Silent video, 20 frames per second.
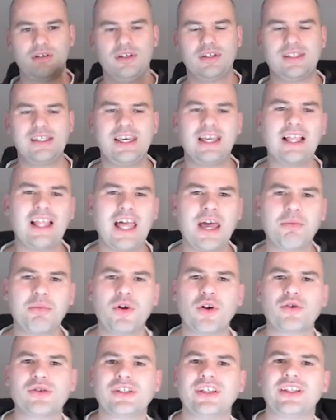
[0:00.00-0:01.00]
See, clap
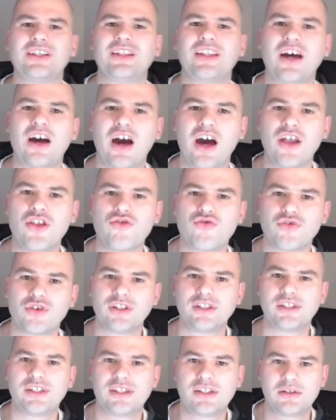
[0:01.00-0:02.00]
goes into the
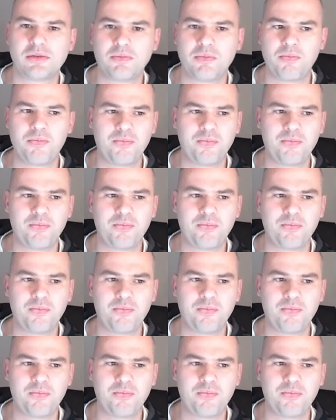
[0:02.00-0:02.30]
hundreds.